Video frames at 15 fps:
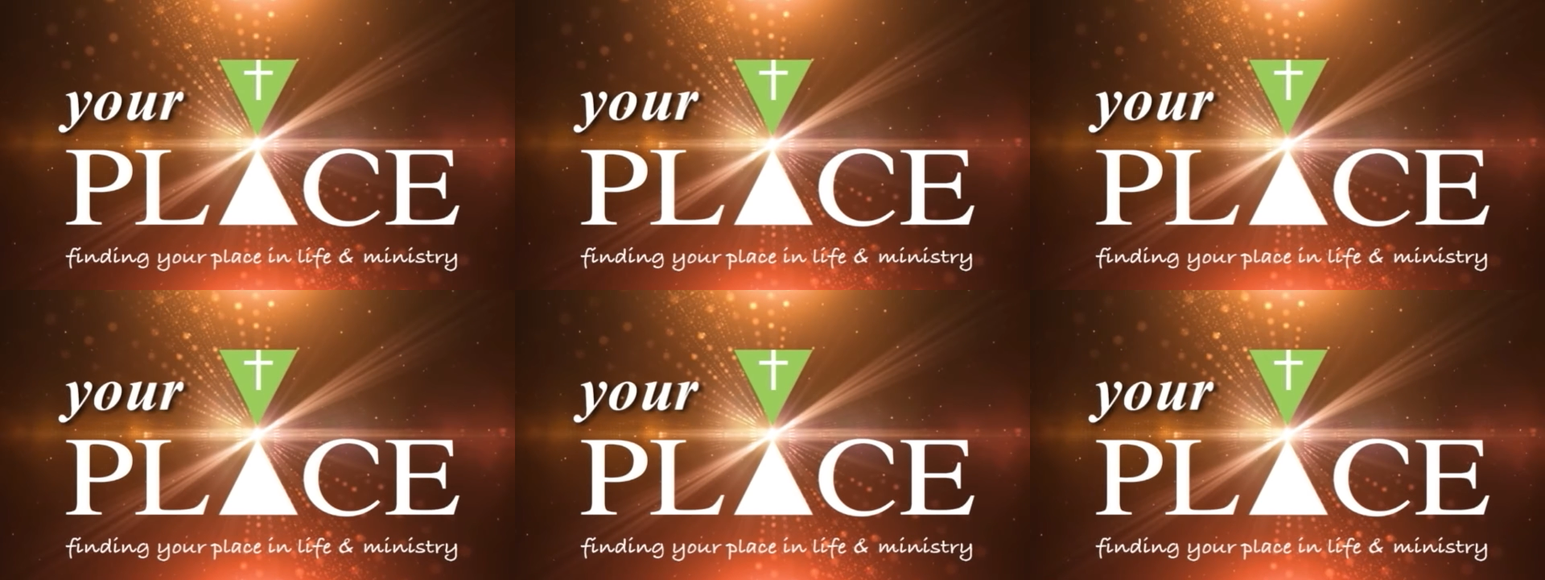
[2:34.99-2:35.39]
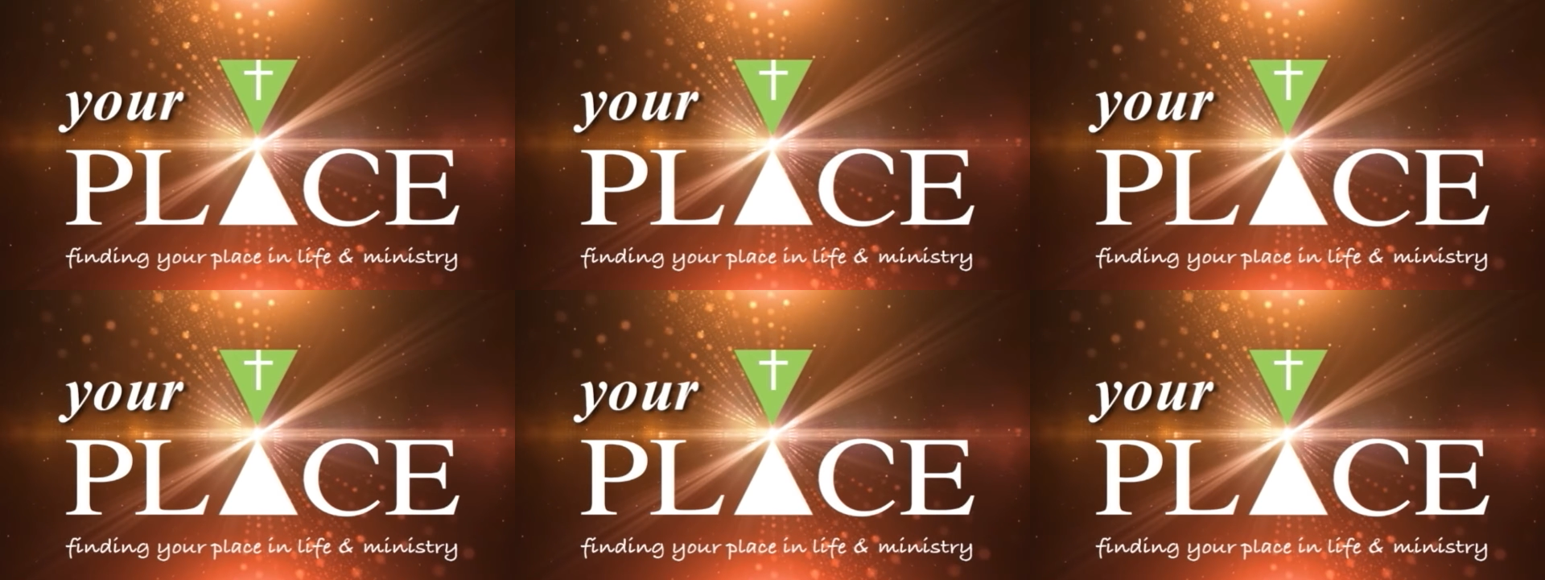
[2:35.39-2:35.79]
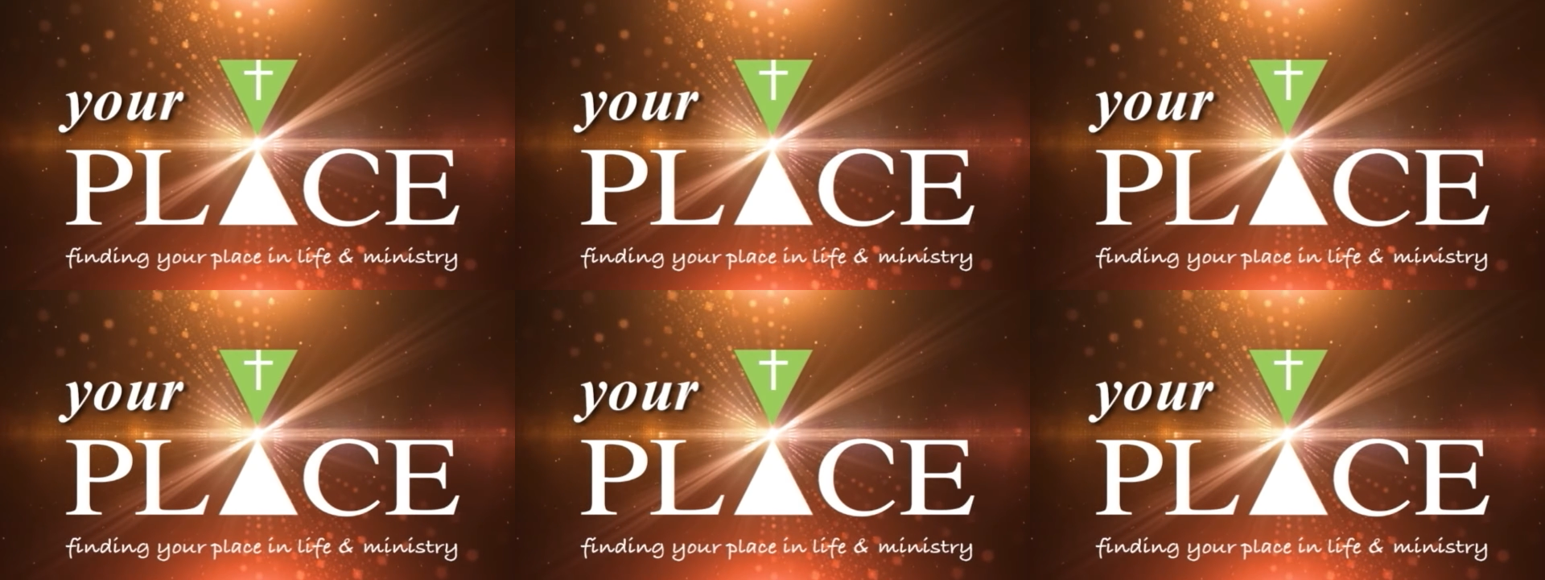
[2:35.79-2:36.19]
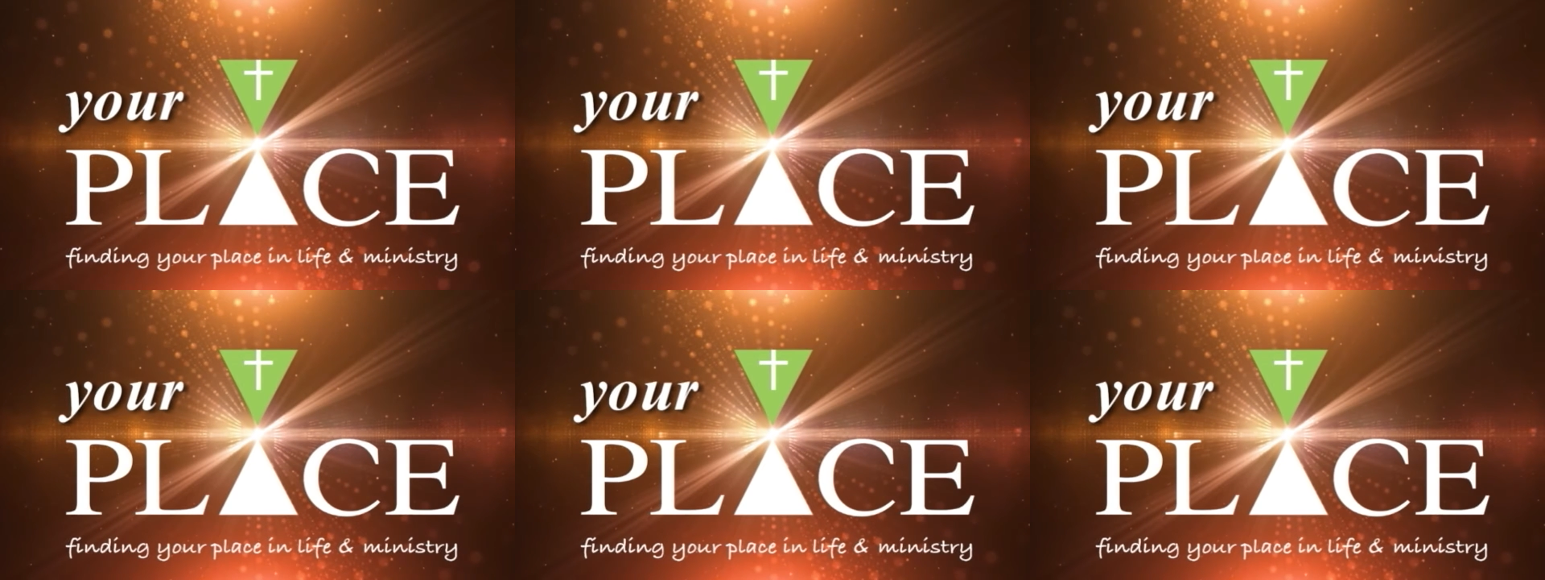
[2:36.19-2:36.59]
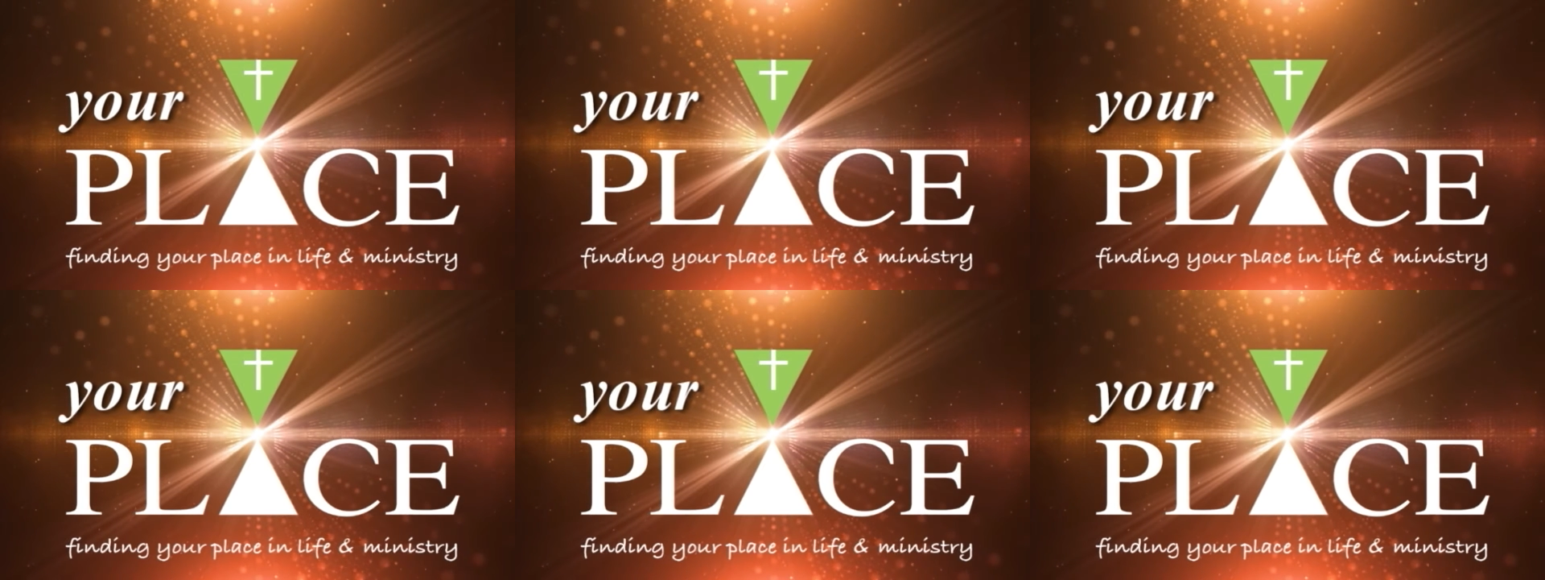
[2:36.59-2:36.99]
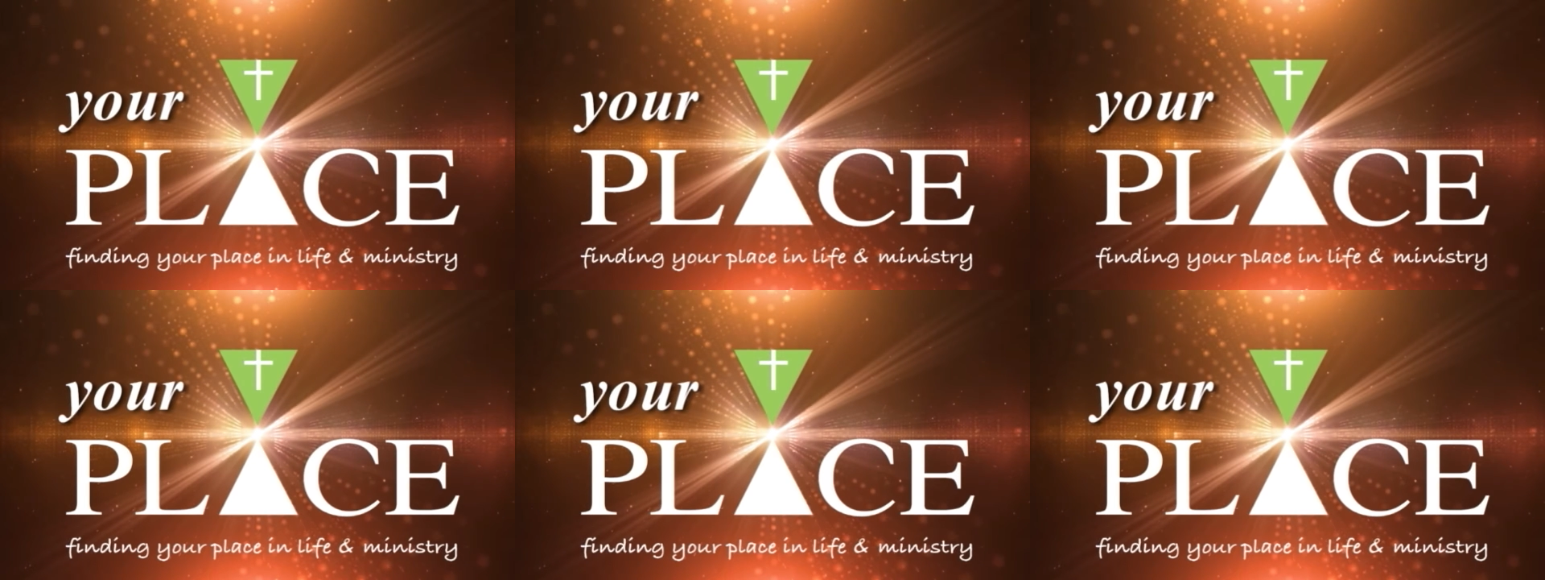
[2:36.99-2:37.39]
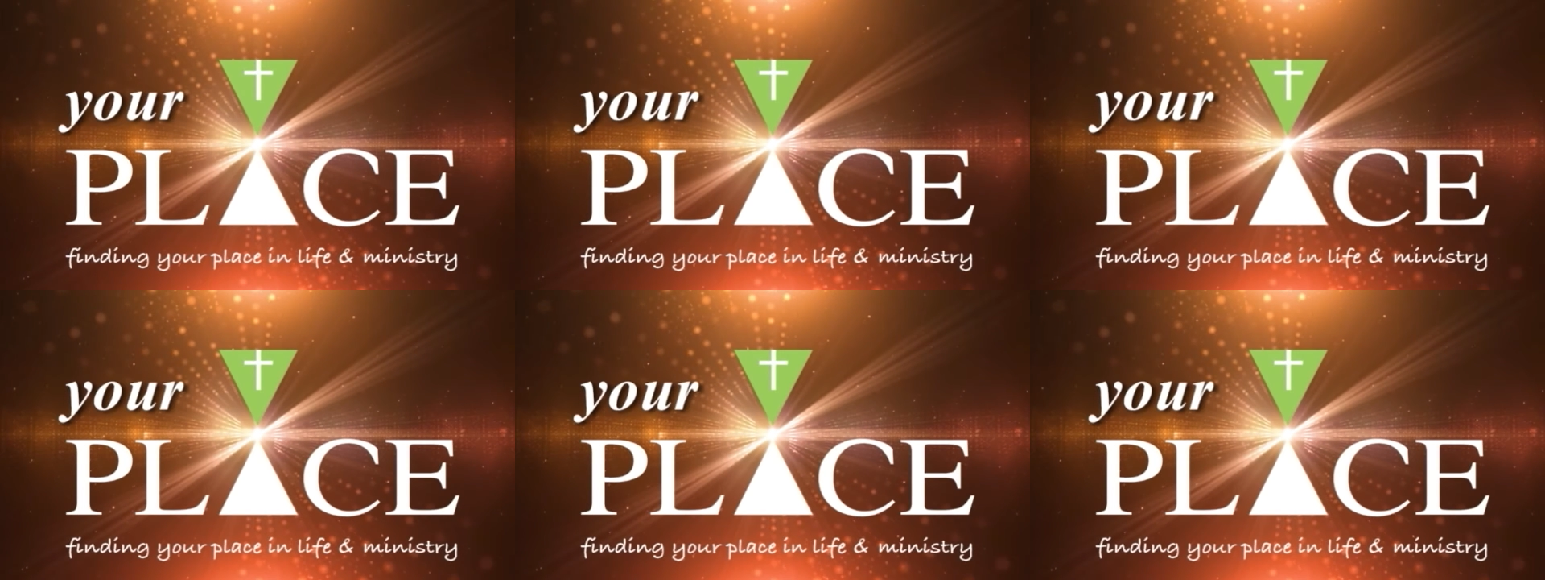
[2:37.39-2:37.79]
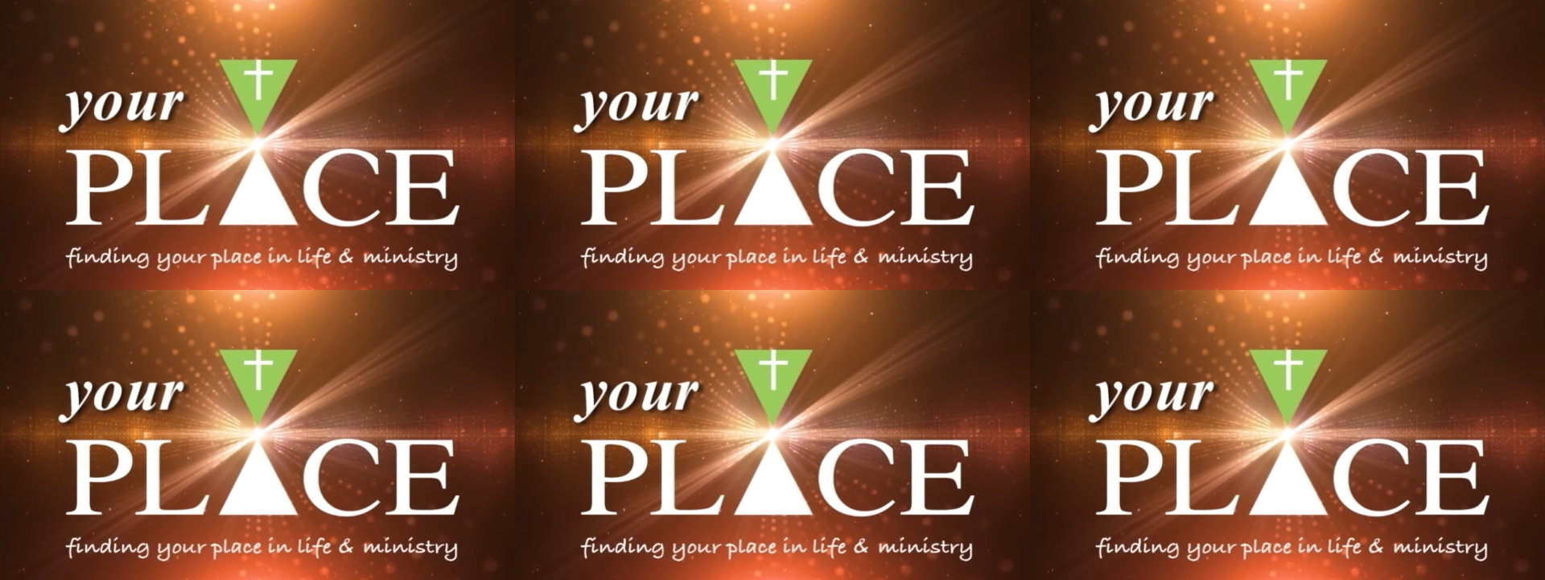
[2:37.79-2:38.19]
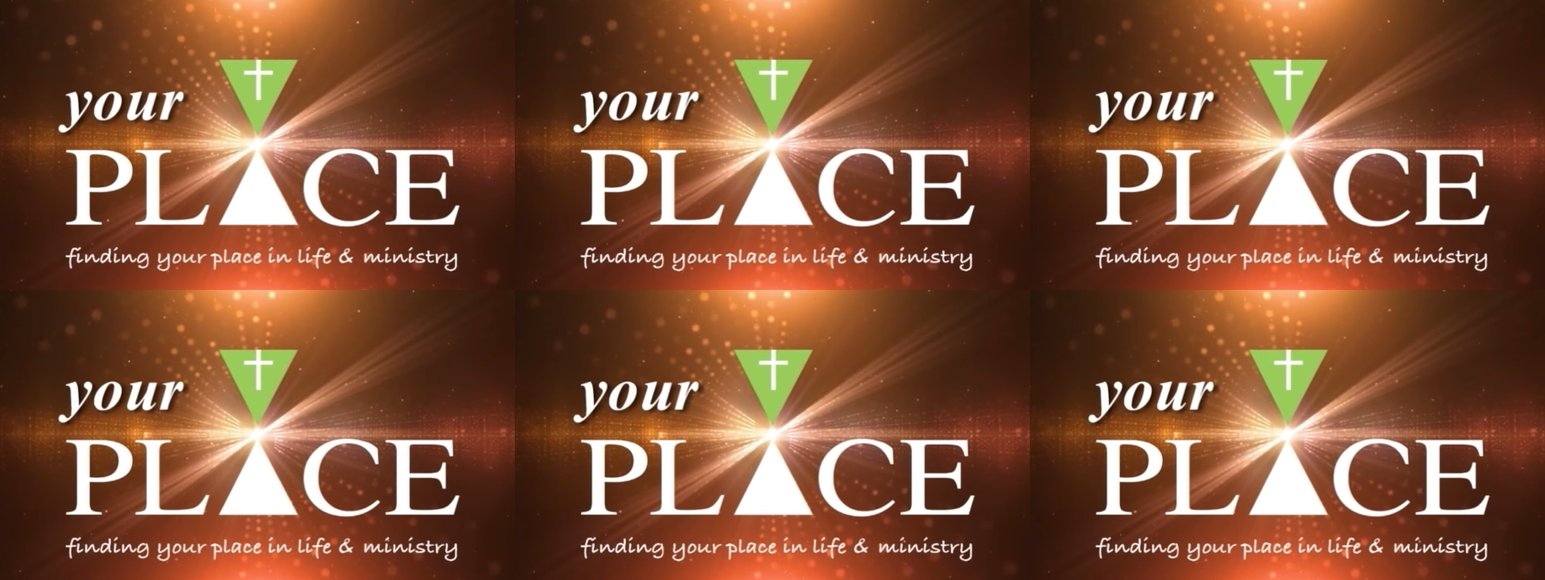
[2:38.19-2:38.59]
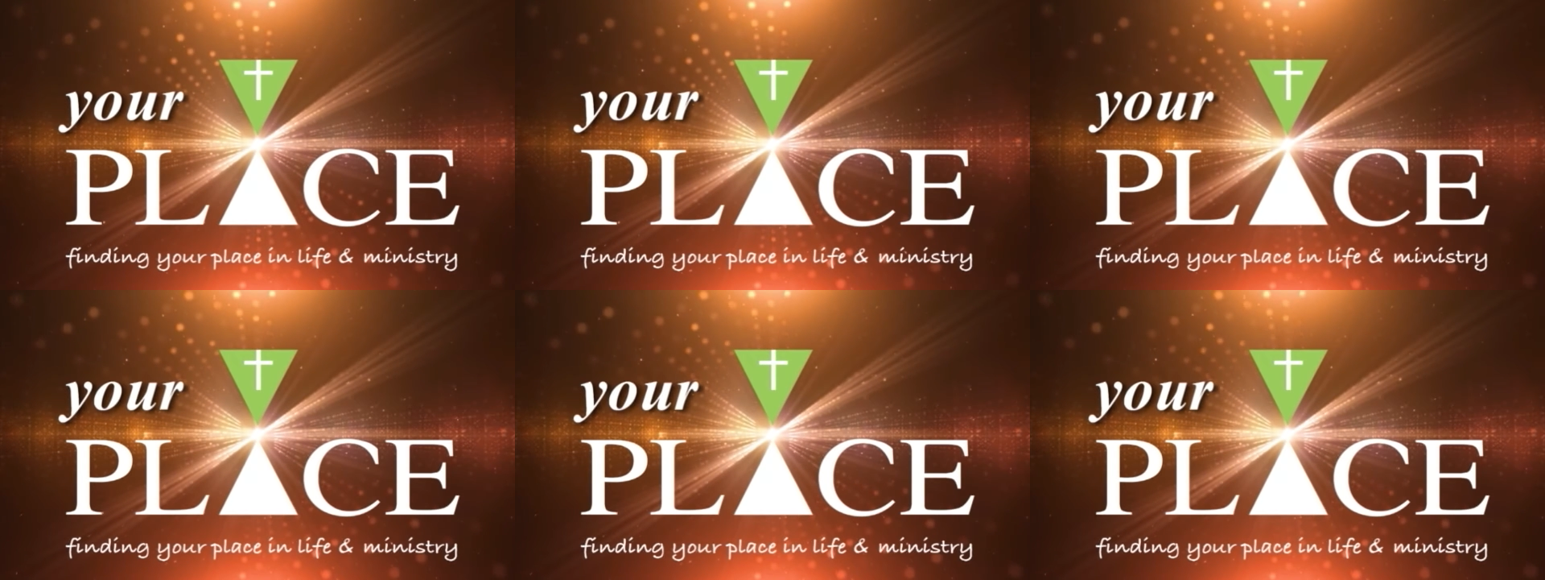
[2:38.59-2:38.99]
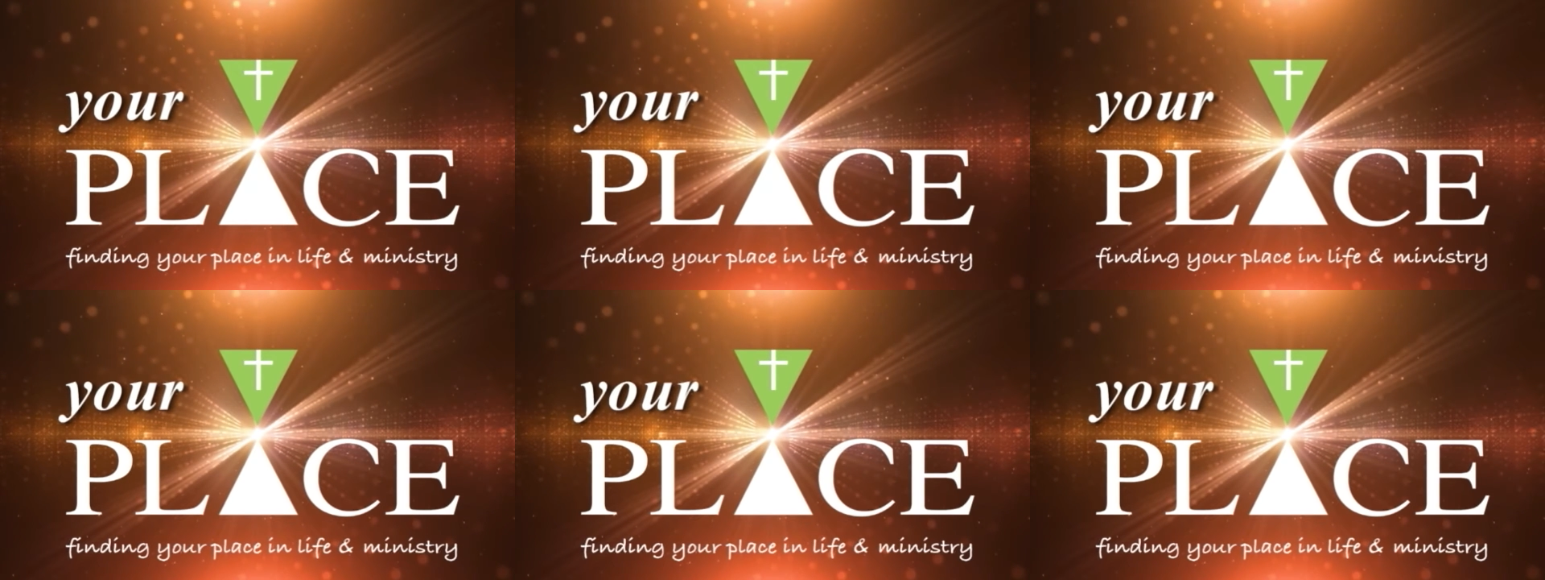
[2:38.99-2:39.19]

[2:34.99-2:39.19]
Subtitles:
(no speaker visible)